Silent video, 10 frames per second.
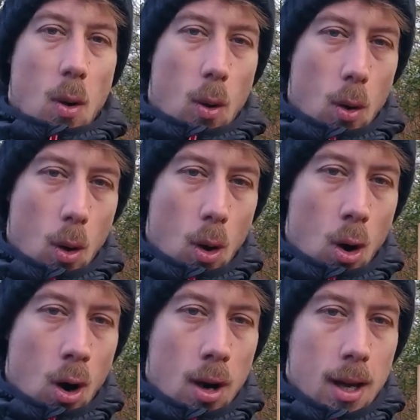
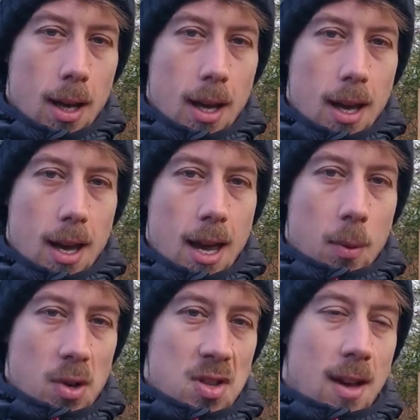or
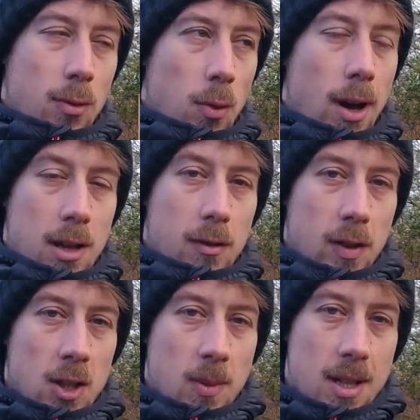it was never right in the
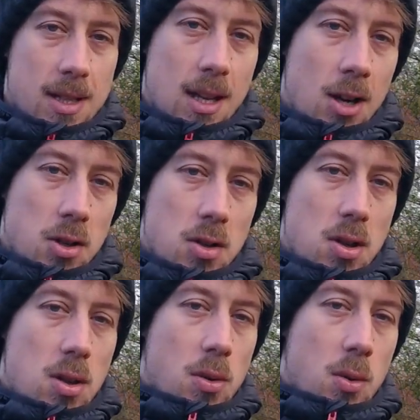first place than I
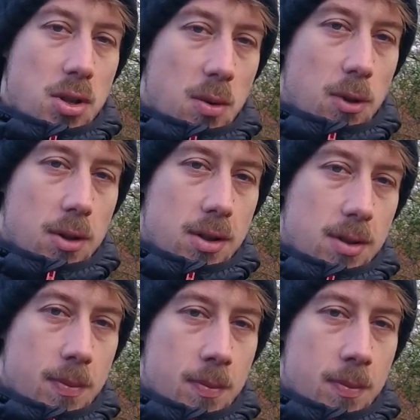just thought it was.